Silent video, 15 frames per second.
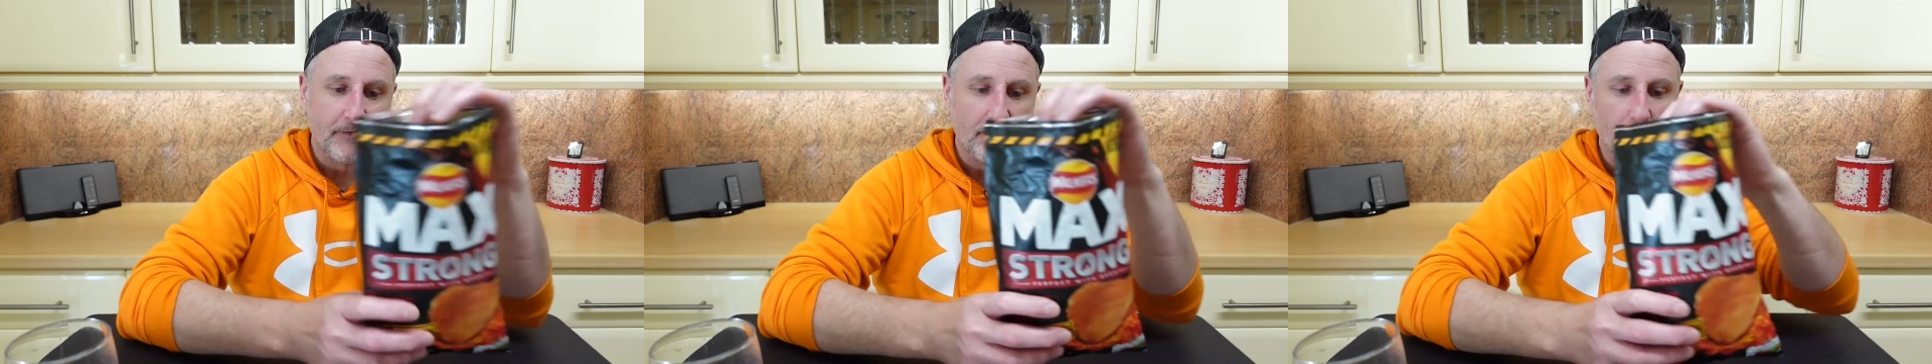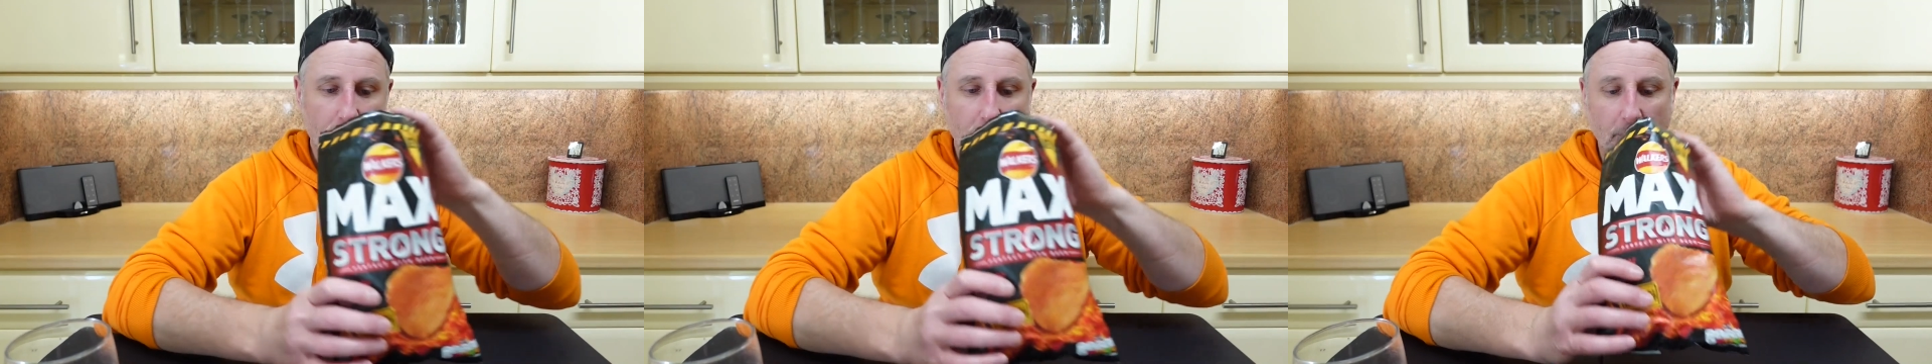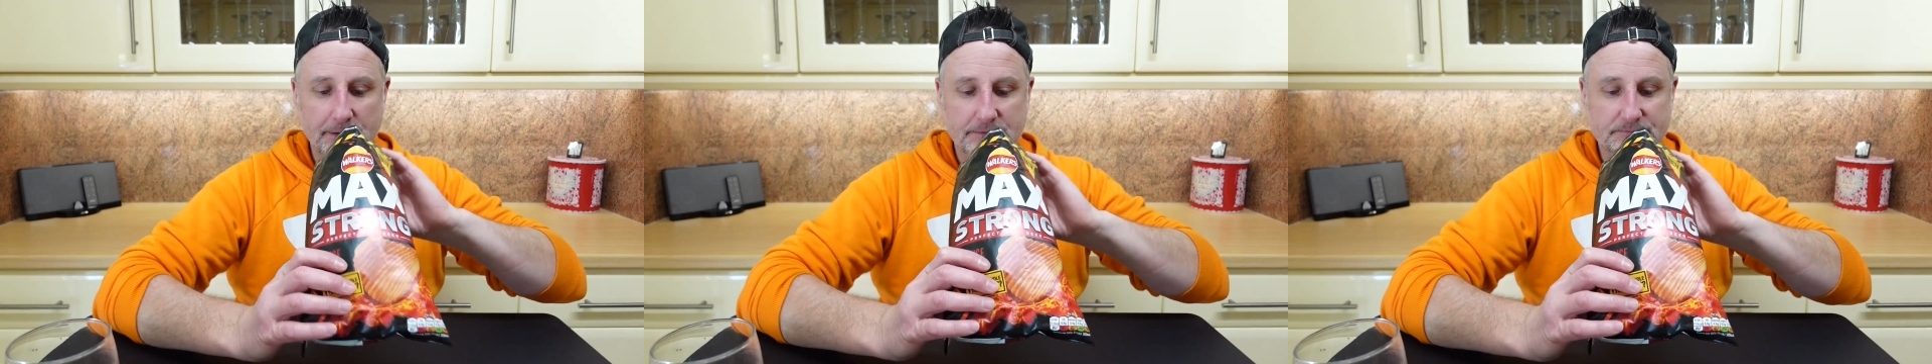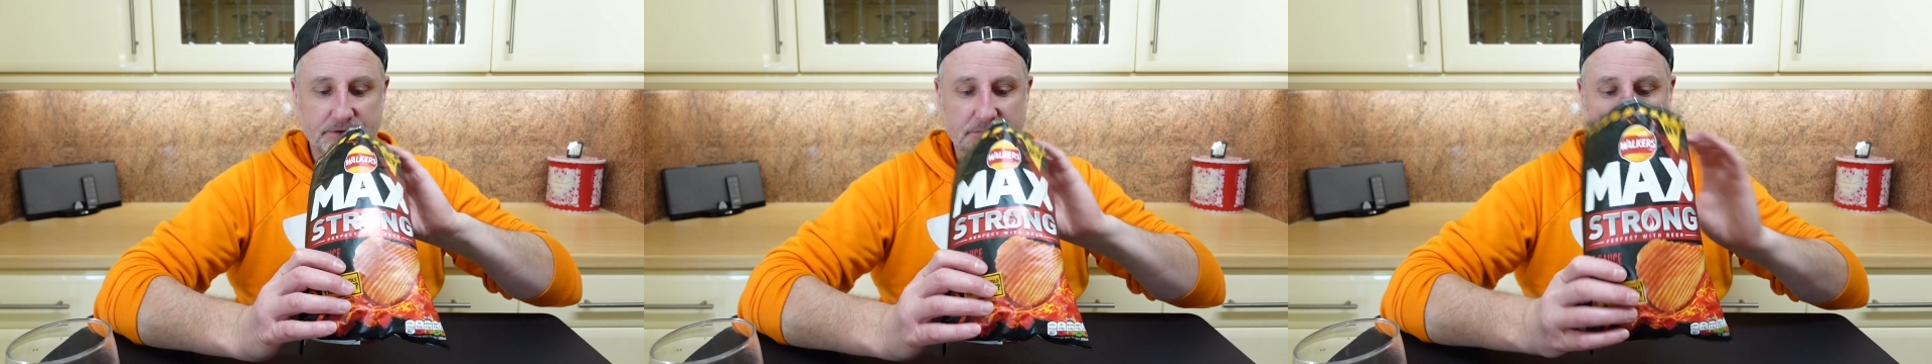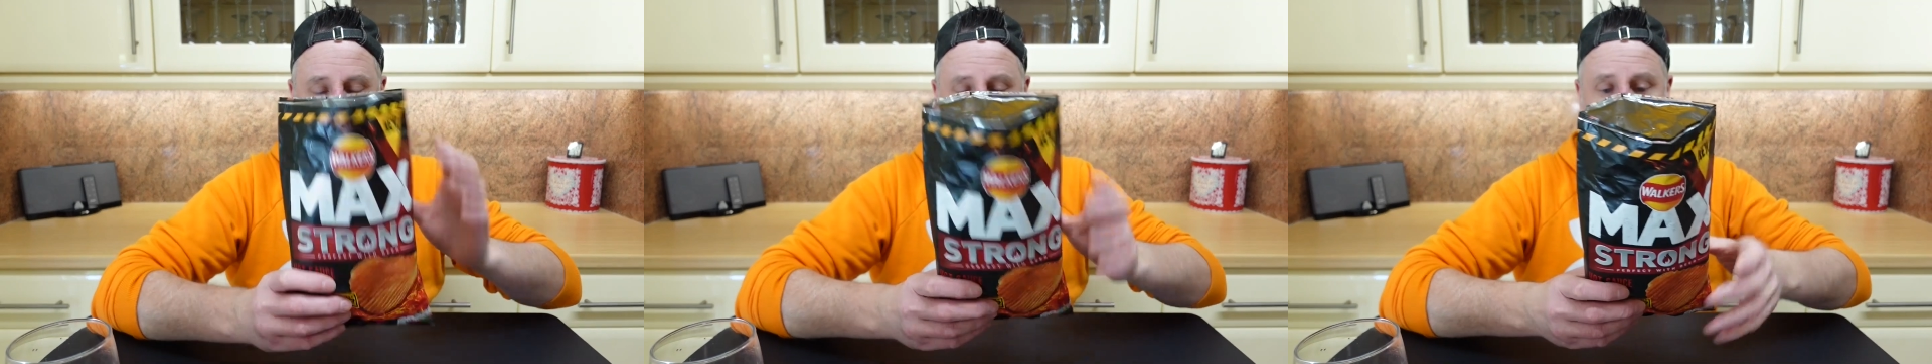Right,
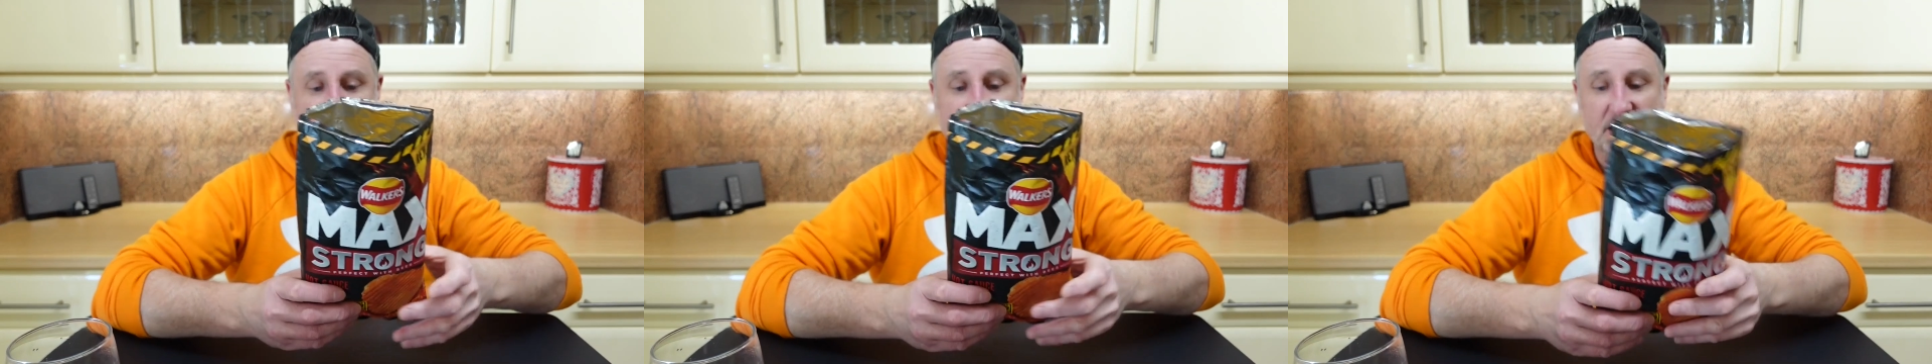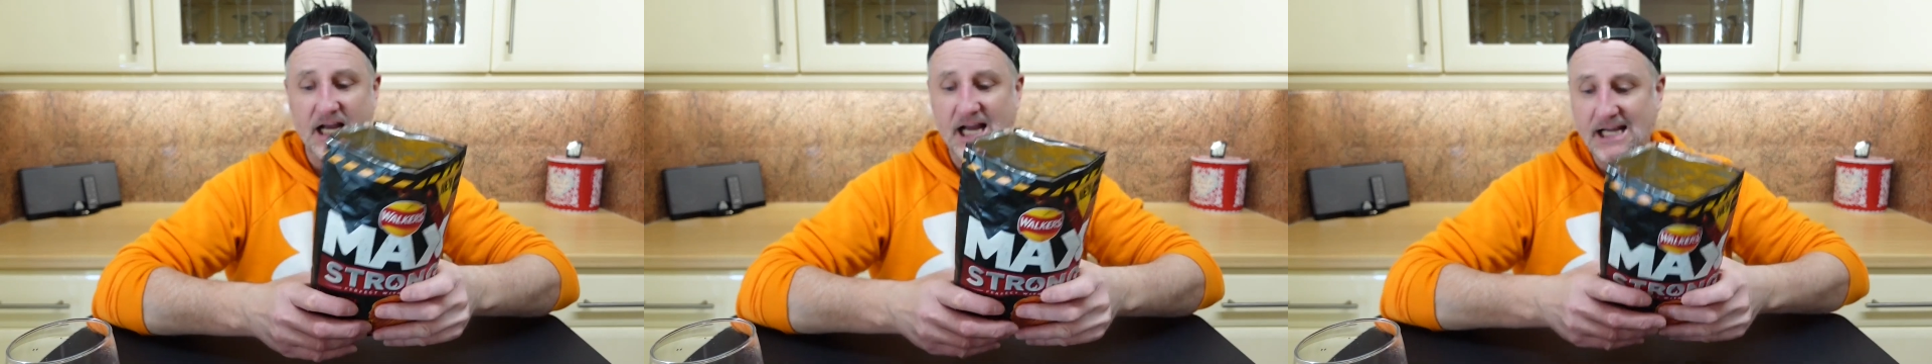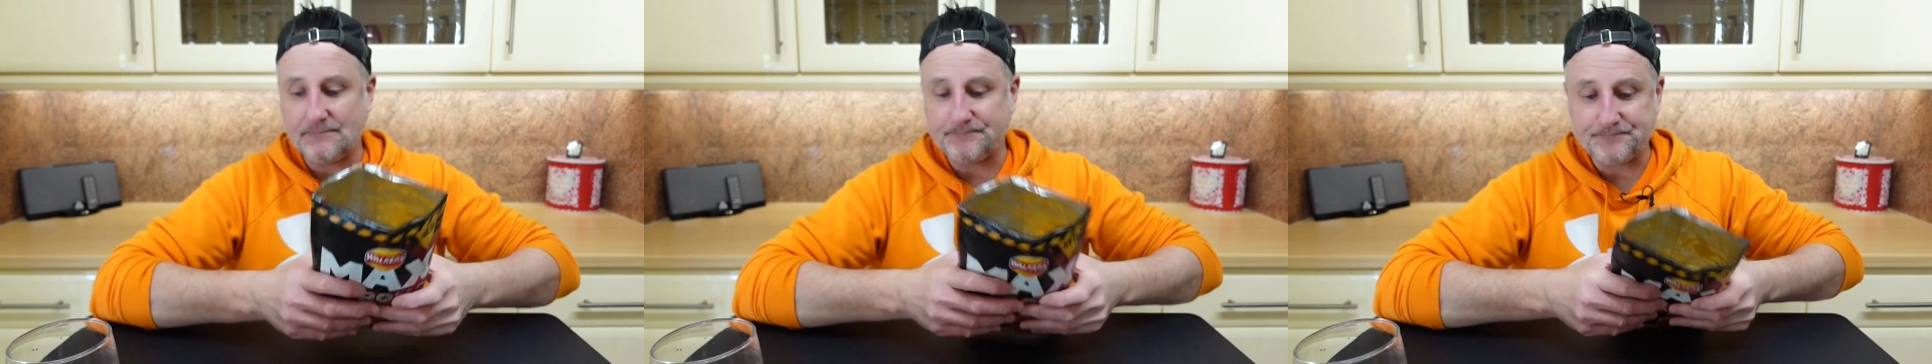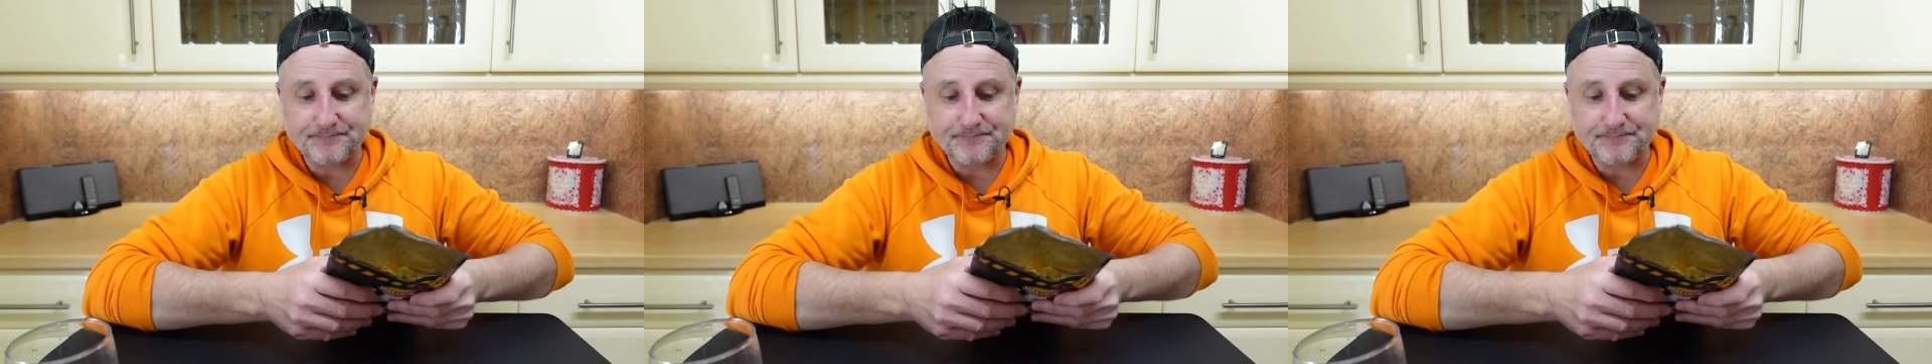so that's that.